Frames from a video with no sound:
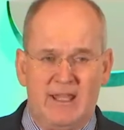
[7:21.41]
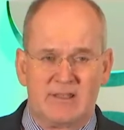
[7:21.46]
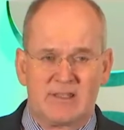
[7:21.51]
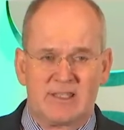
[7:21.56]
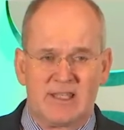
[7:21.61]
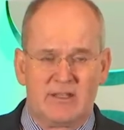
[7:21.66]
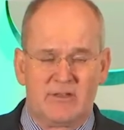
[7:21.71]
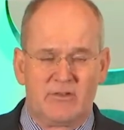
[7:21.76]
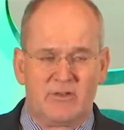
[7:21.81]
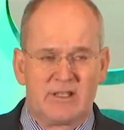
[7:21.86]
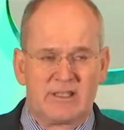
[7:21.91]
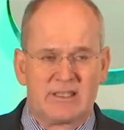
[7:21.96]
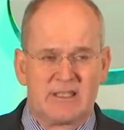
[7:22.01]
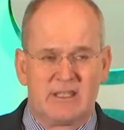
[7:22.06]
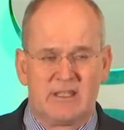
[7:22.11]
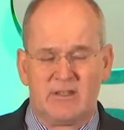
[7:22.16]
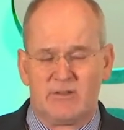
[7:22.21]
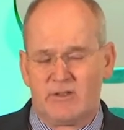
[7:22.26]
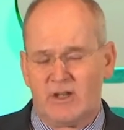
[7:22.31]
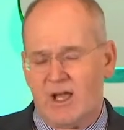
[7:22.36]
It's
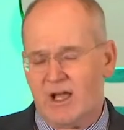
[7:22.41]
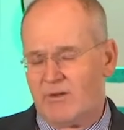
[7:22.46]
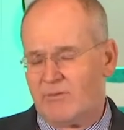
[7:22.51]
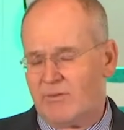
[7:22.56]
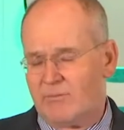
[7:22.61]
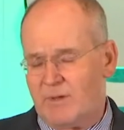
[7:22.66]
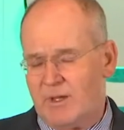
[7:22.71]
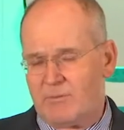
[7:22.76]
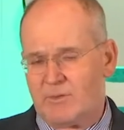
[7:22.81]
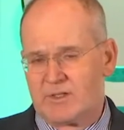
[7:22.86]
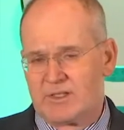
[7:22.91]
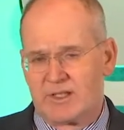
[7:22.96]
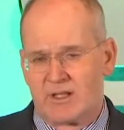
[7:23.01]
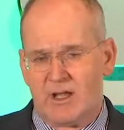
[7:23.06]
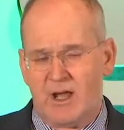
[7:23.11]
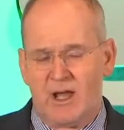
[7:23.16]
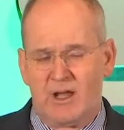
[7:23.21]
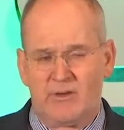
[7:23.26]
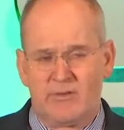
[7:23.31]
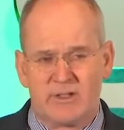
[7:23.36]
interesting, you talk with members of
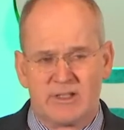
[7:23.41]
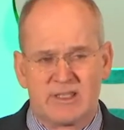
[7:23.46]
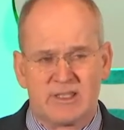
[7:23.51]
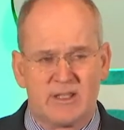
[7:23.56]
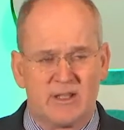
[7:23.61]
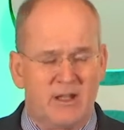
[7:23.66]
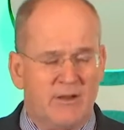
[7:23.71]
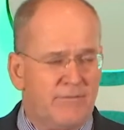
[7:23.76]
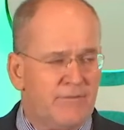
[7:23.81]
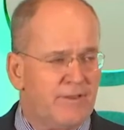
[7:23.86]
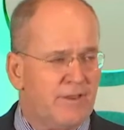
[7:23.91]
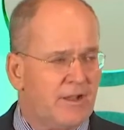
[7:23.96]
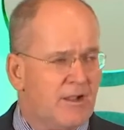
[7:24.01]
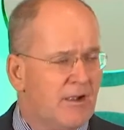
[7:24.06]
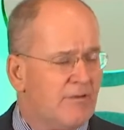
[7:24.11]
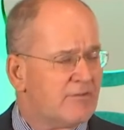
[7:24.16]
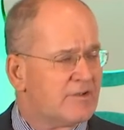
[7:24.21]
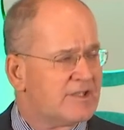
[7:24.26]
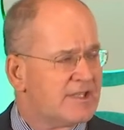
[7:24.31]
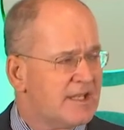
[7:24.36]
Congress, and often the
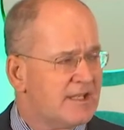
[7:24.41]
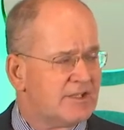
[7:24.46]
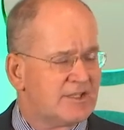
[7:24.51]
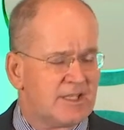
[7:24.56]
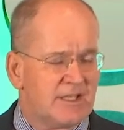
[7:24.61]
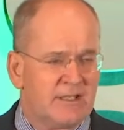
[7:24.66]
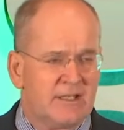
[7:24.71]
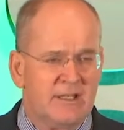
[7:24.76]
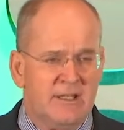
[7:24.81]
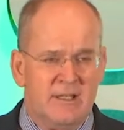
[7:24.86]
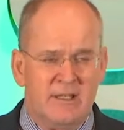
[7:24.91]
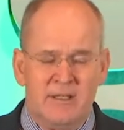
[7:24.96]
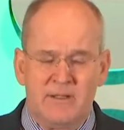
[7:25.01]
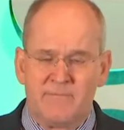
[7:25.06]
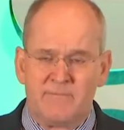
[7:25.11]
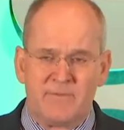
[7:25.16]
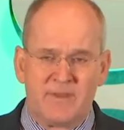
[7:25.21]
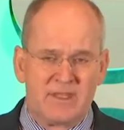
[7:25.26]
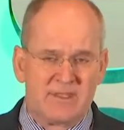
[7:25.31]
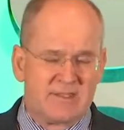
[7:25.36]
conversation
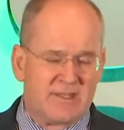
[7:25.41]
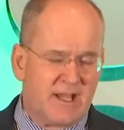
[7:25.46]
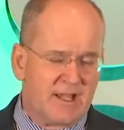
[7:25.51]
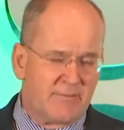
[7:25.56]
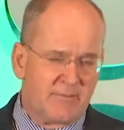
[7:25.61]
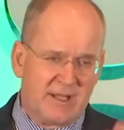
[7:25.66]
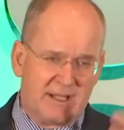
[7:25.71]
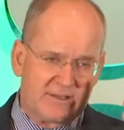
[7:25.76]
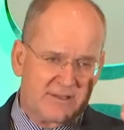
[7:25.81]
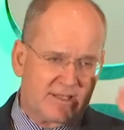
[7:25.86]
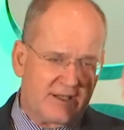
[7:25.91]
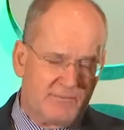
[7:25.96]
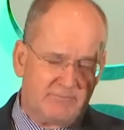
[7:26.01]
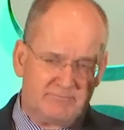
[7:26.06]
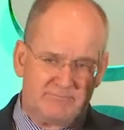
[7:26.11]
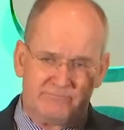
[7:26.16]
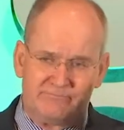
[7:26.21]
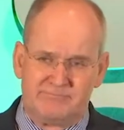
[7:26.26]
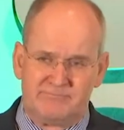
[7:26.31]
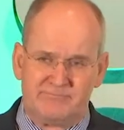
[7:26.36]
is not about
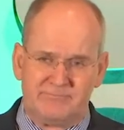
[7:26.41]
some